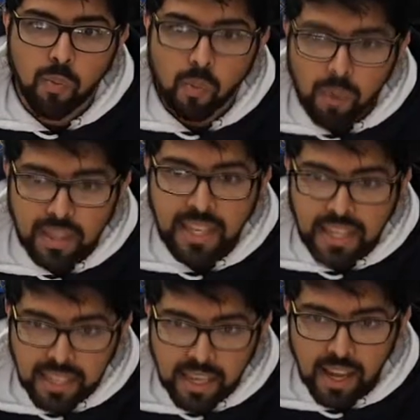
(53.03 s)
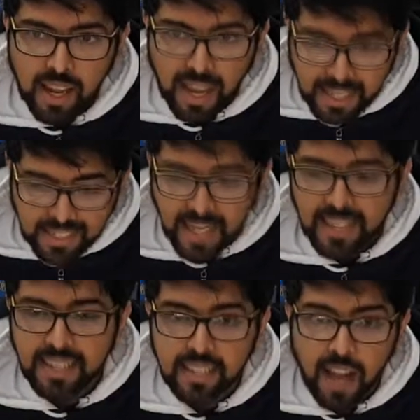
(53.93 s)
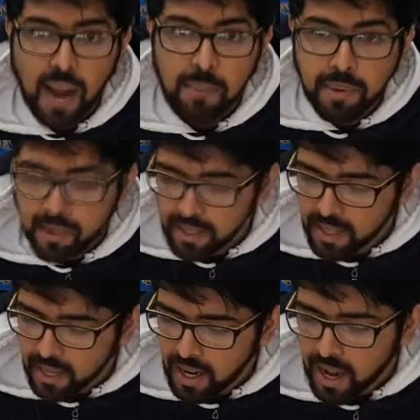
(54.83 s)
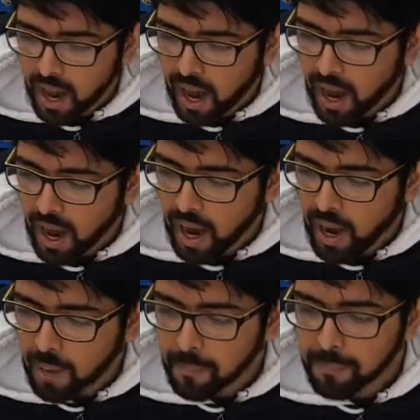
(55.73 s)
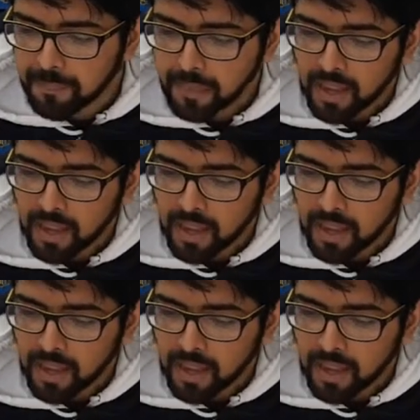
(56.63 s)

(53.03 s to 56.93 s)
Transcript: with the intended time period. I'm